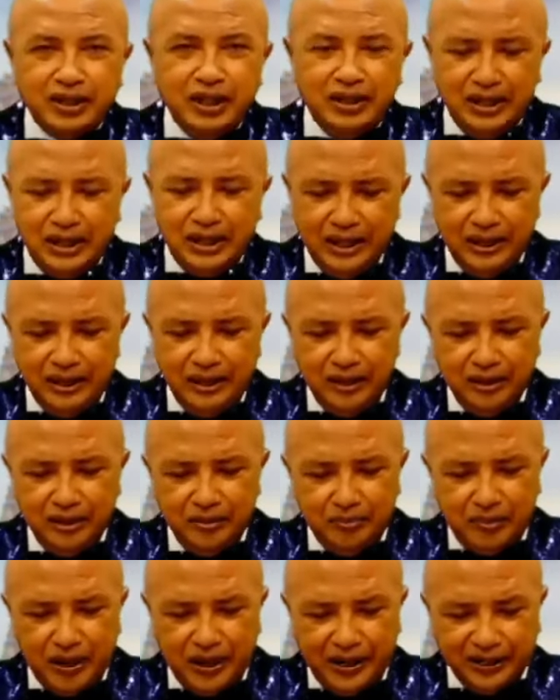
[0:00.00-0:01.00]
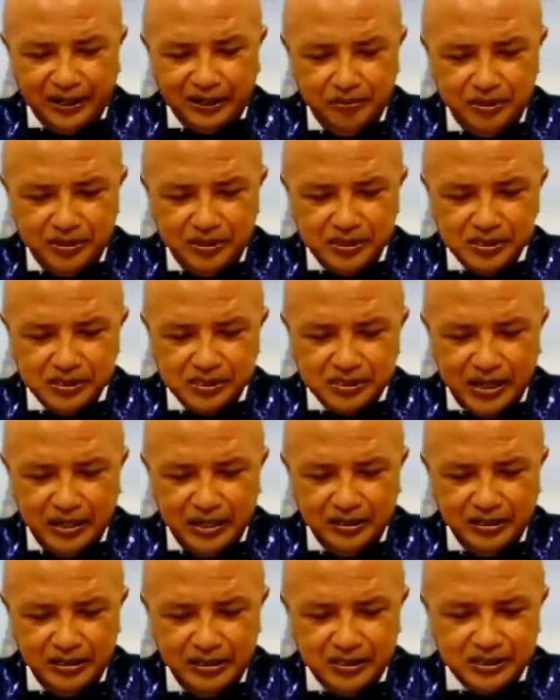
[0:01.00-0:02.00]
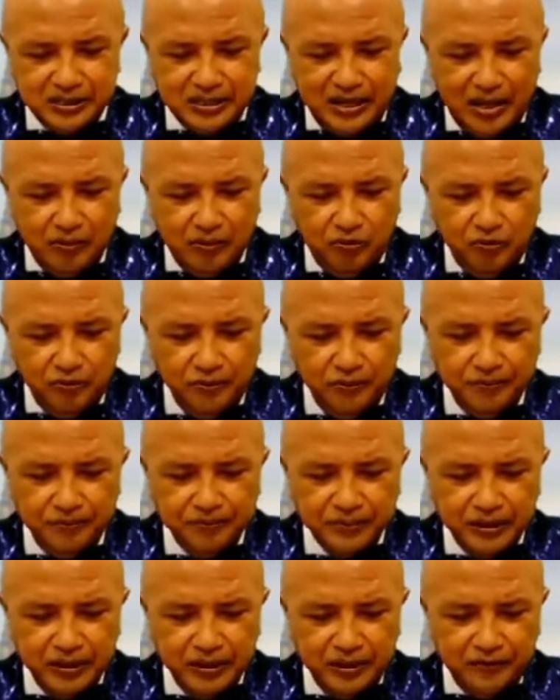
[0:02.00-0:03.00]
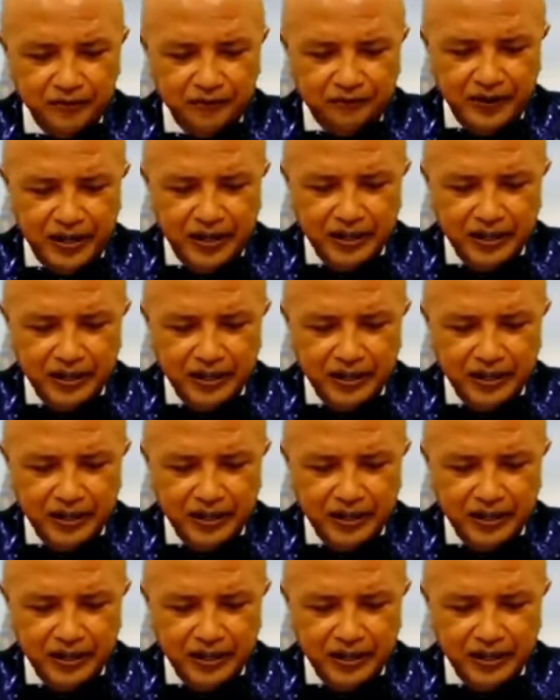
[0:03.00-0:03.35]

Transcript: So the Muslims, they